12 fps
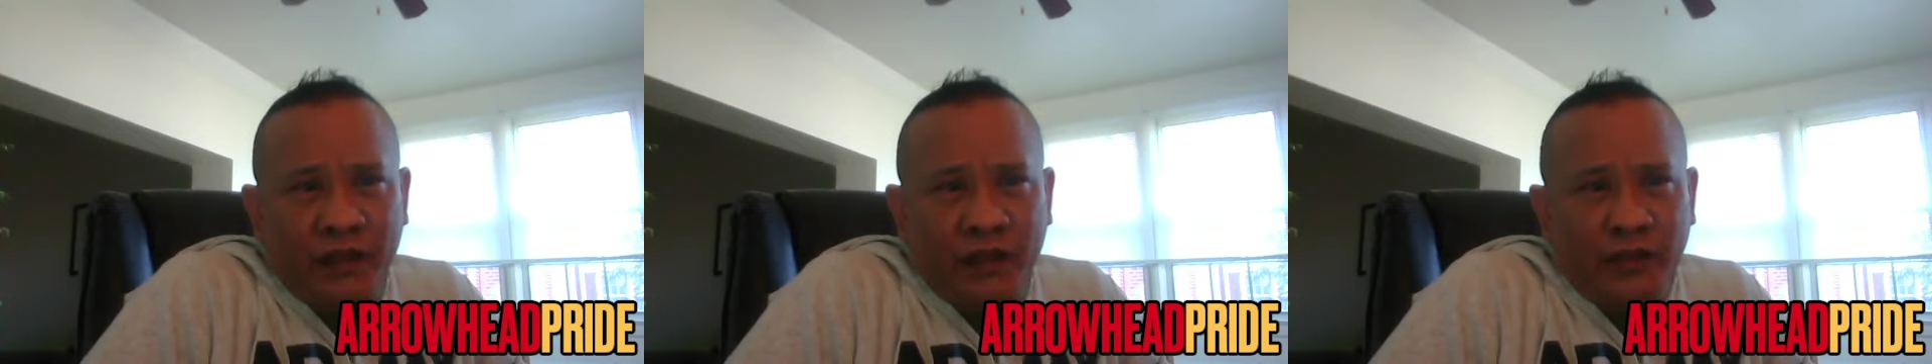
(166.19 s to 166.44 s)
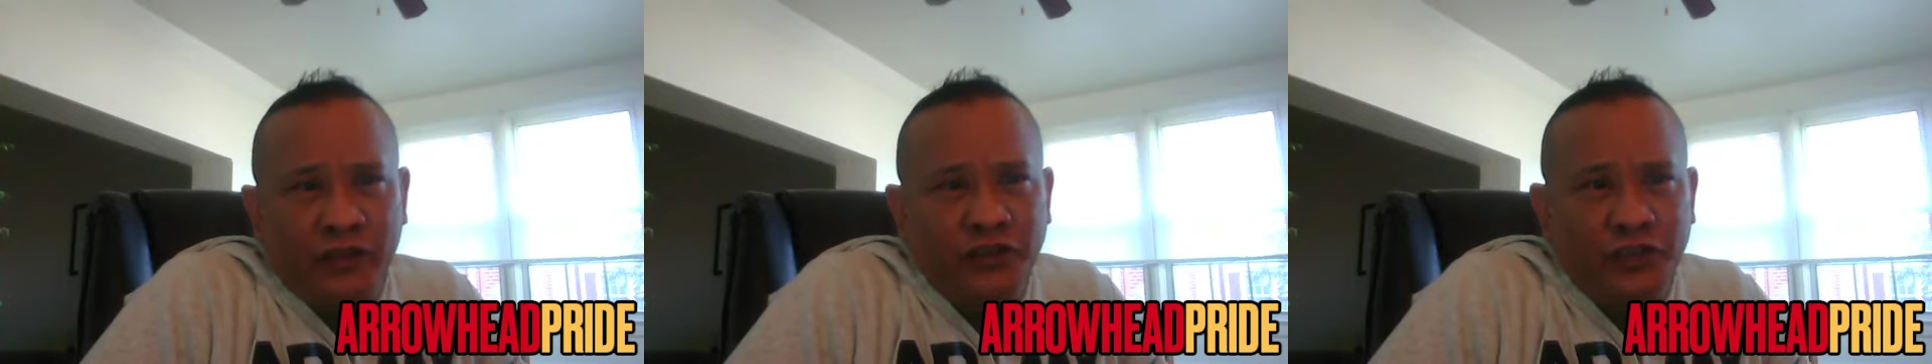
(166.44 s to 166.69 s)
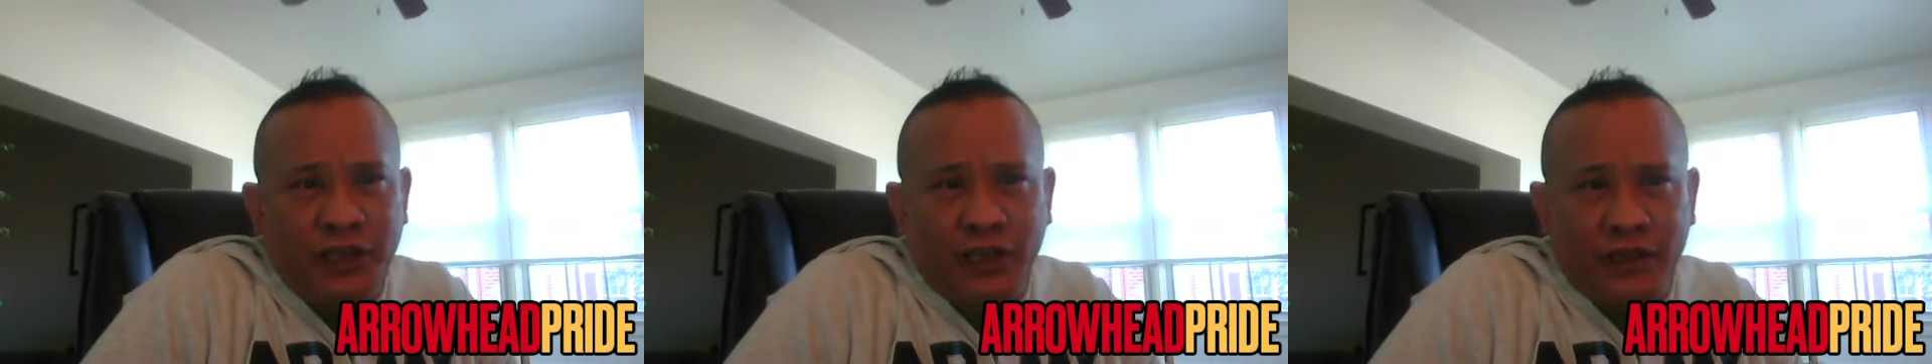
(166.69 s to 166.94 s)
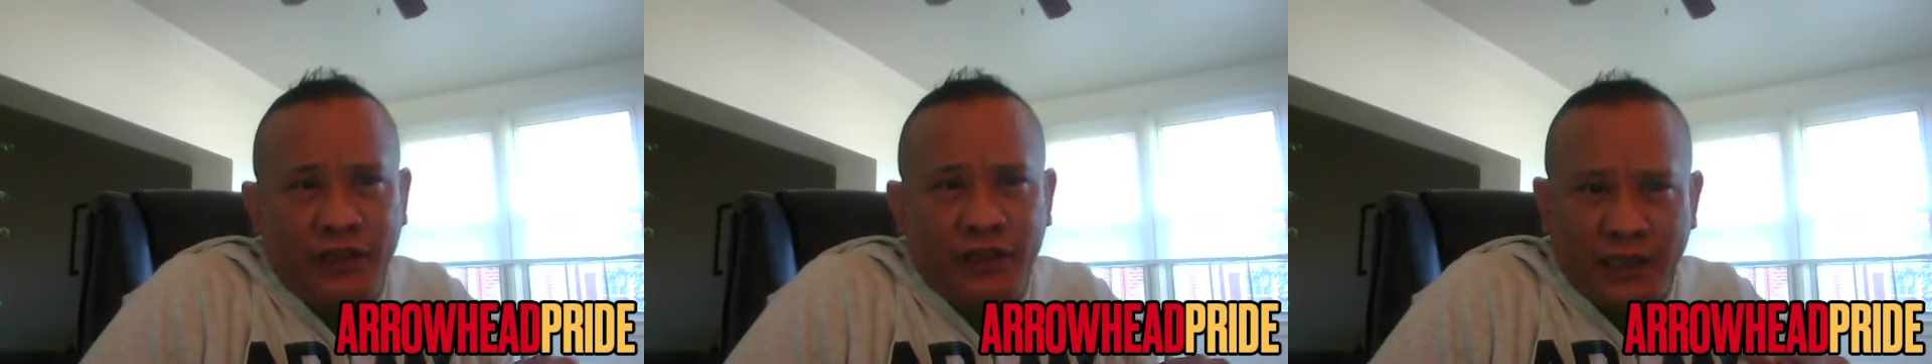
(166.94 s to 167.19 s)
and, you see the
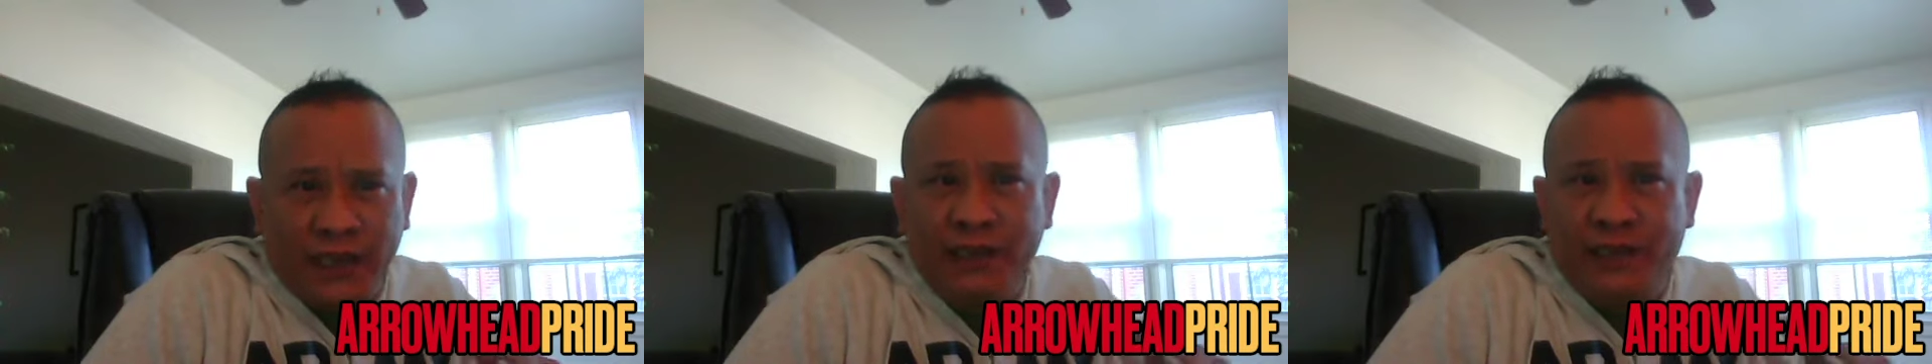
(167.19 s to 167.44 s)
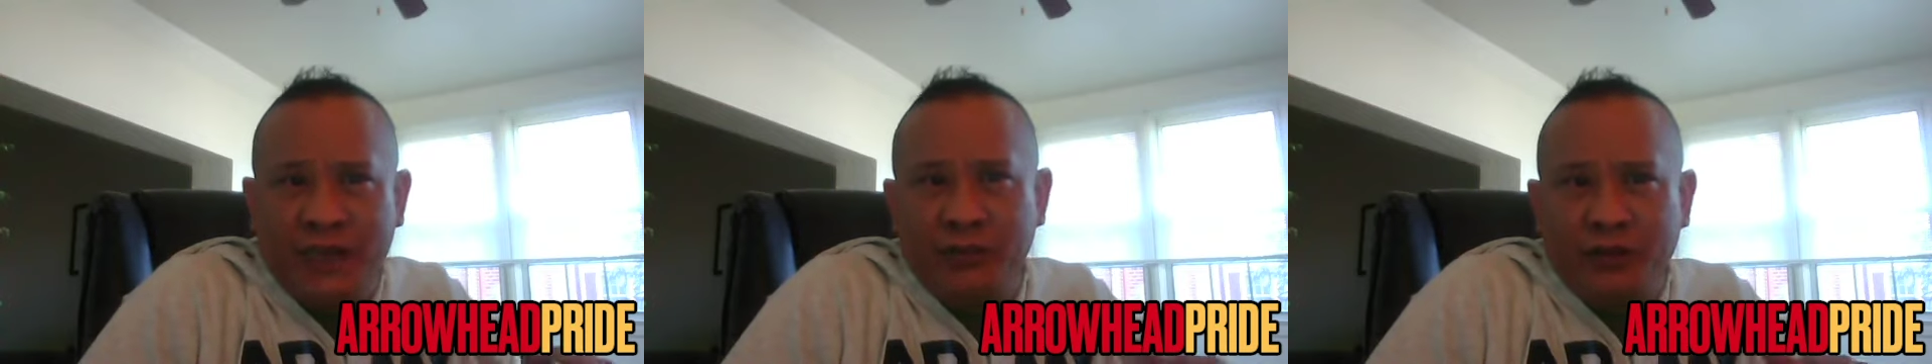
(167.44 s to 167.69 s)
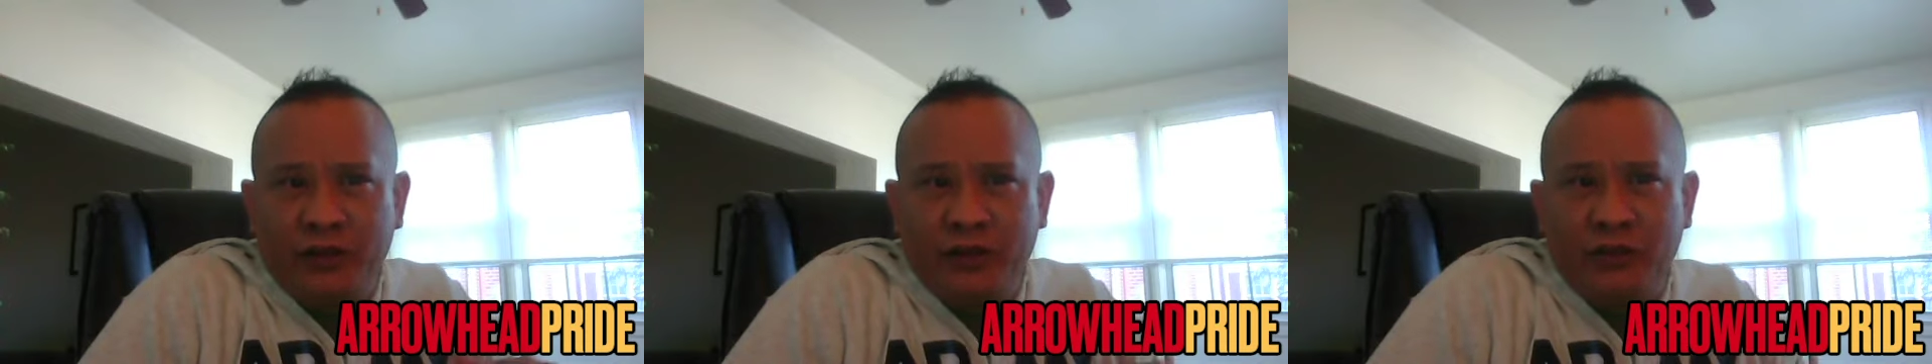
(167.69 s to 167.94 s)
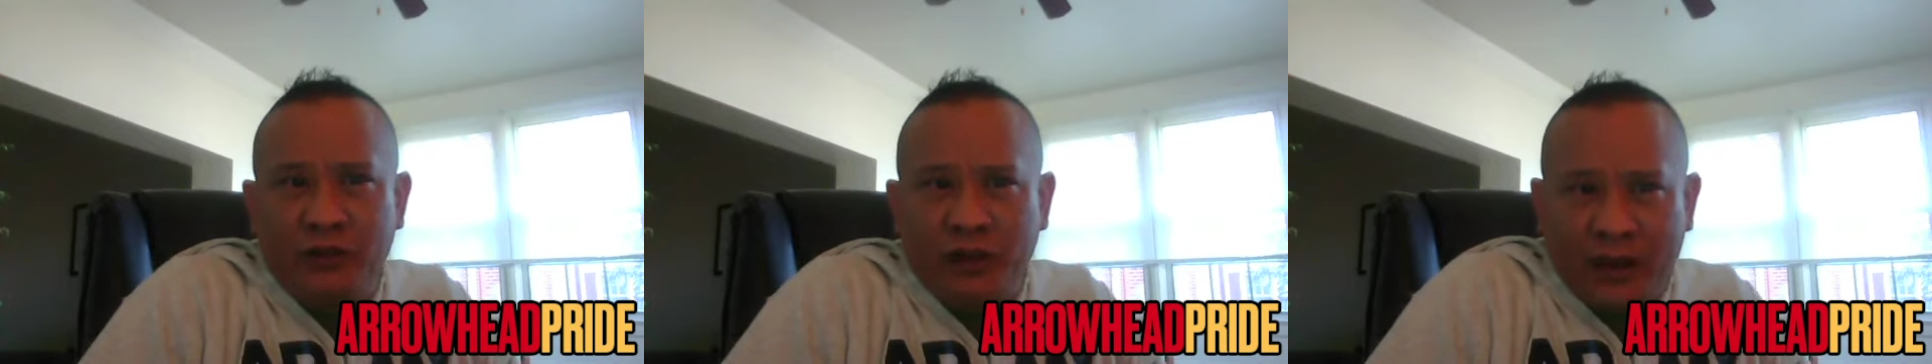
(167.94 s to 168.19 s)
things that he's able to do
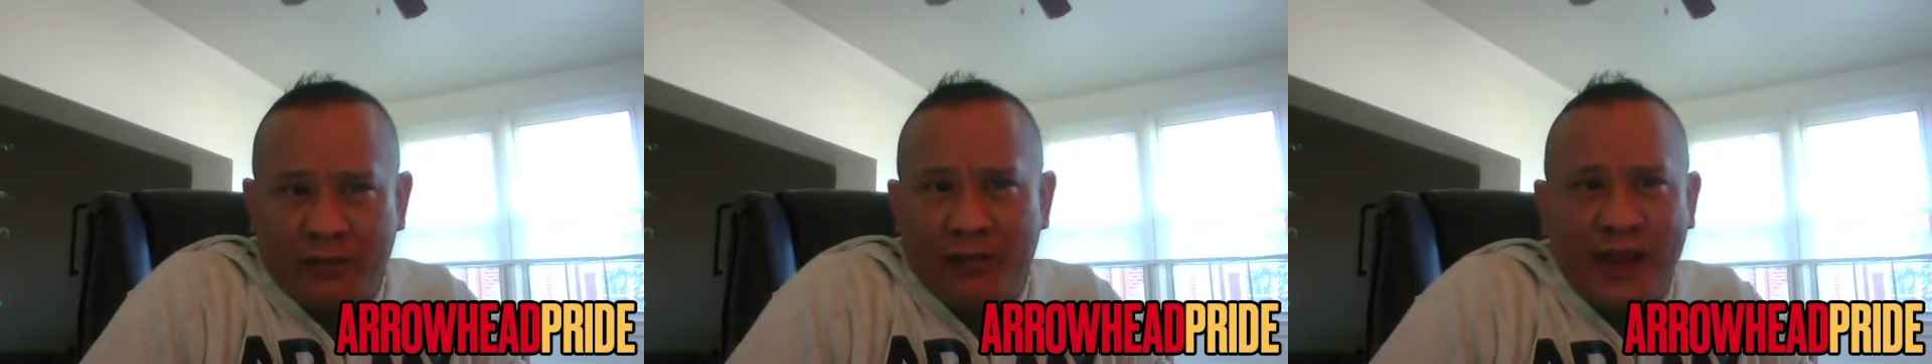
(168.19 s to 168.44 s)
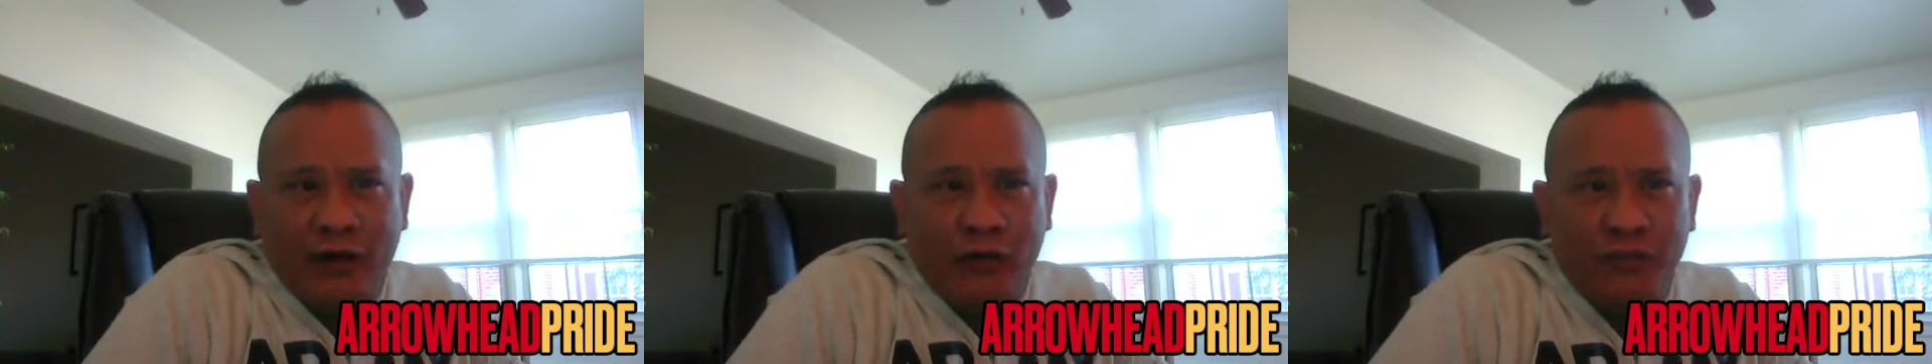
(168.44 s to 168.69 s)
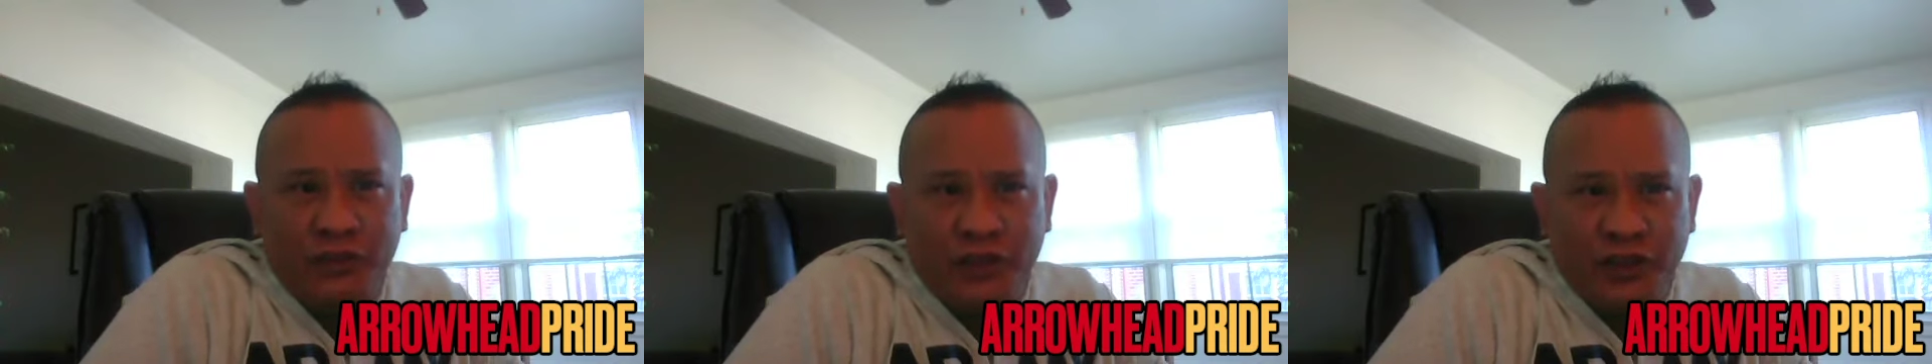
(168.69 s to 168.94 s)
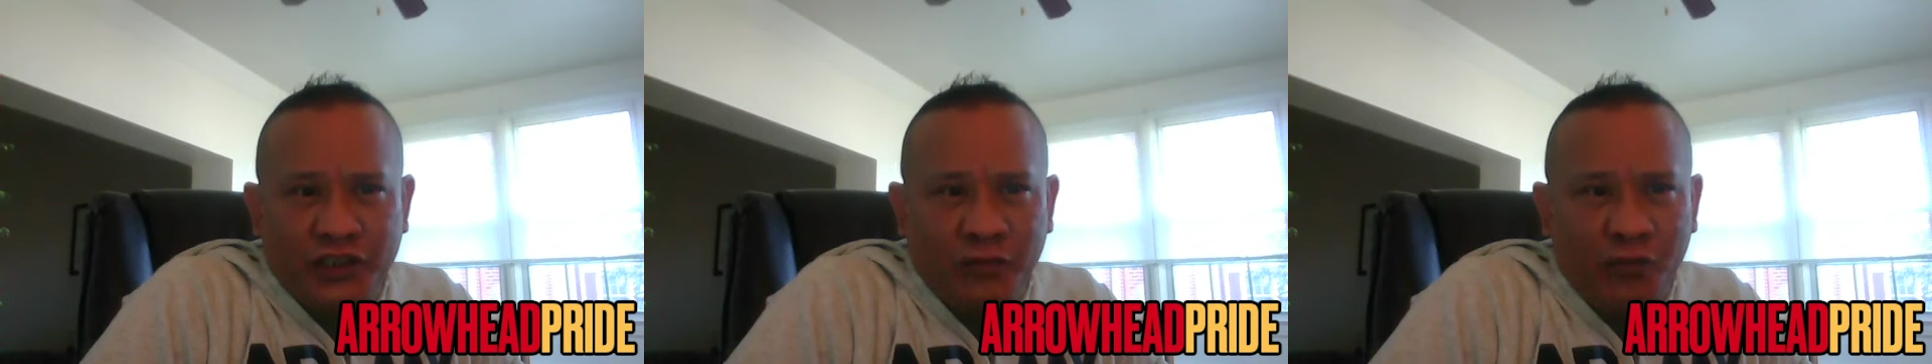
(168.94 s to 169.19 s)
at the linebacker
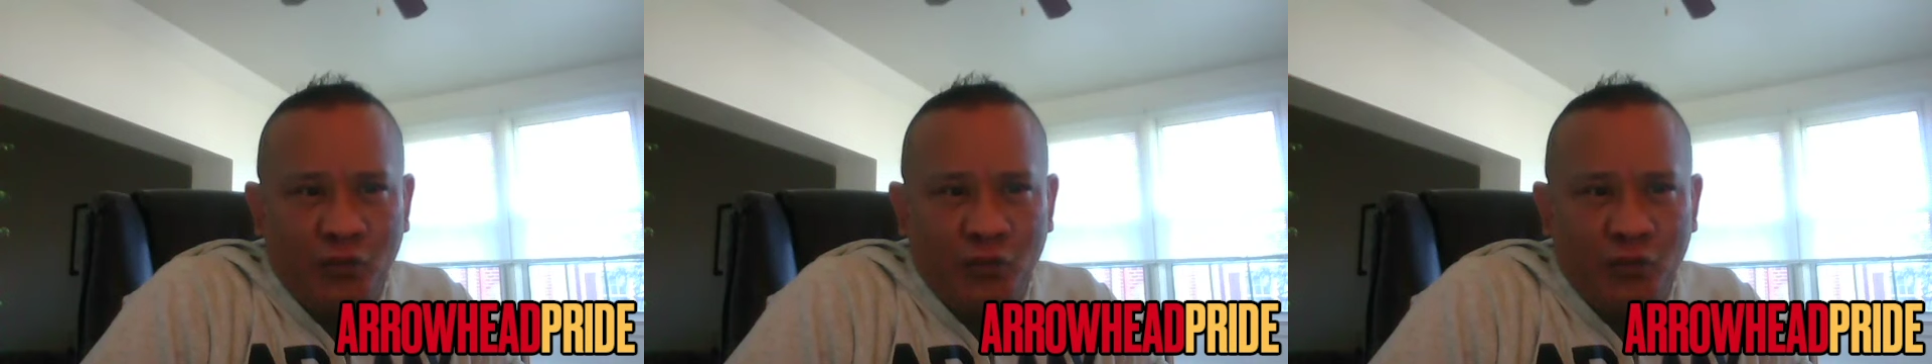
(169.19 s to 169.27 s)
position,